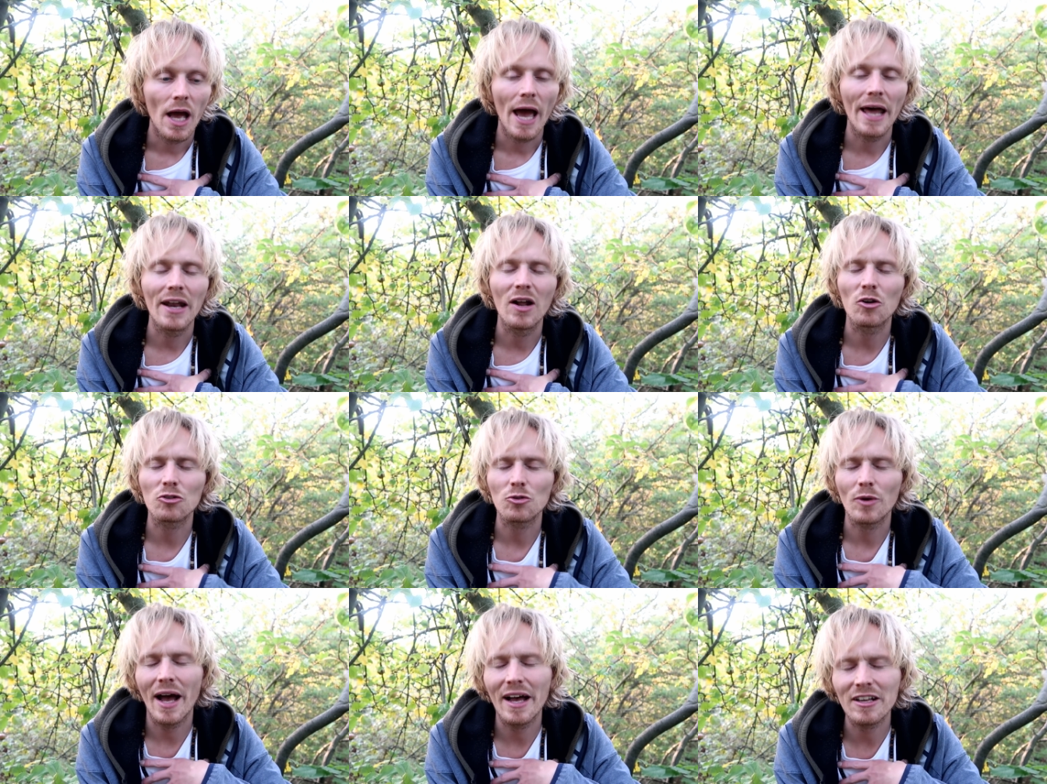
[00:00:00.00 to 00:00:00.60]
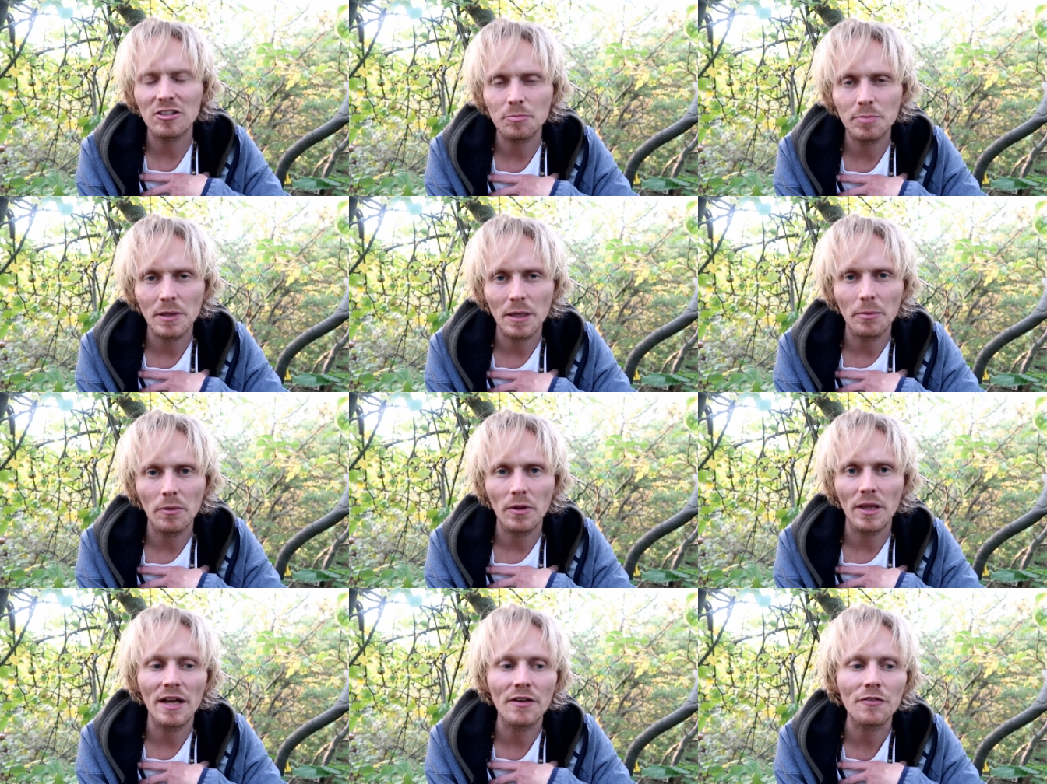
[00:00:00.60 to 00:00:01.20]
And I also ask
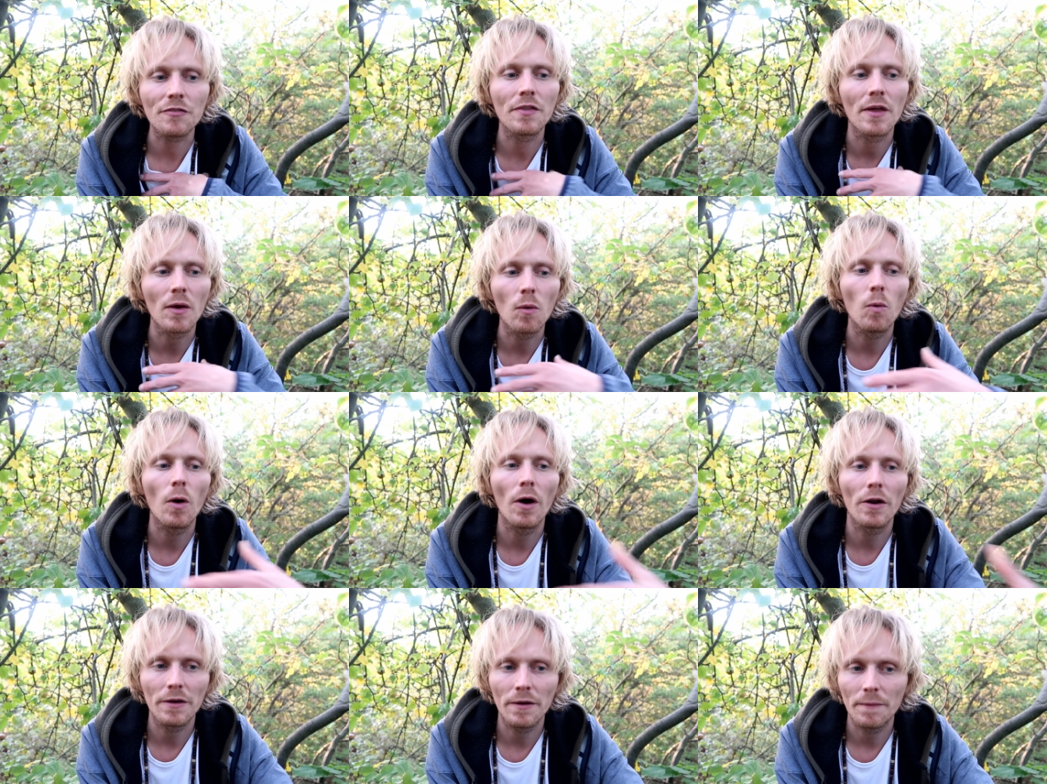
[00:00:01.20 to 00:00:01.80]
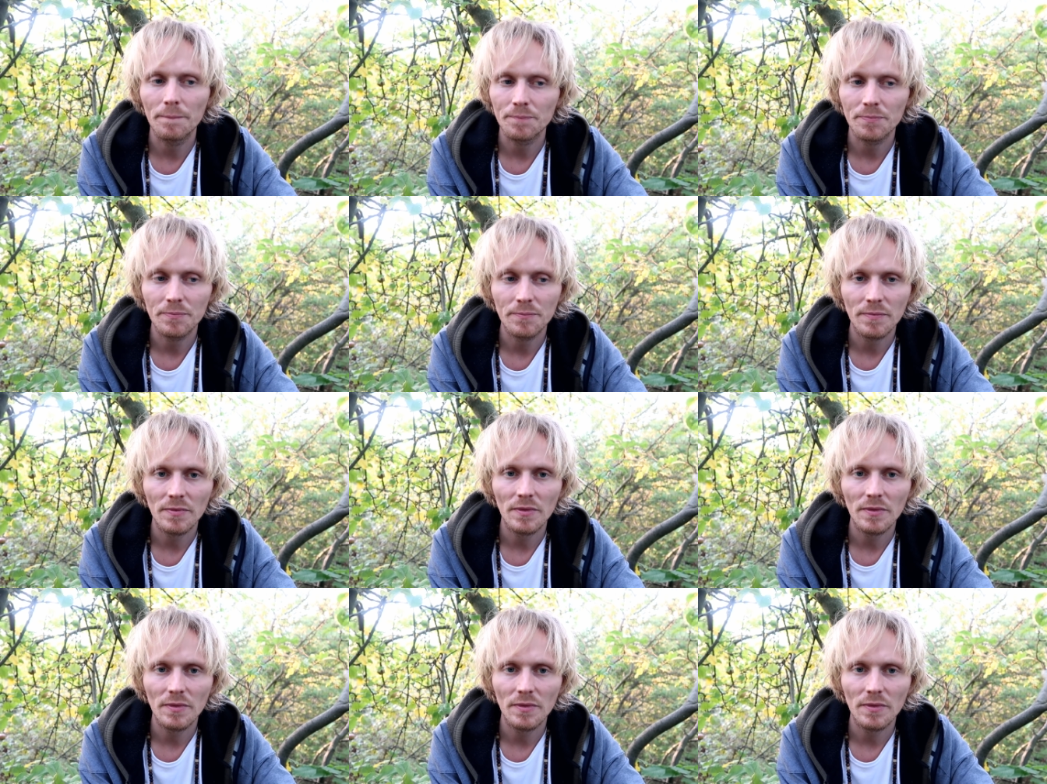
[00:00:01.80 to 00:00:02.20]
people if they want to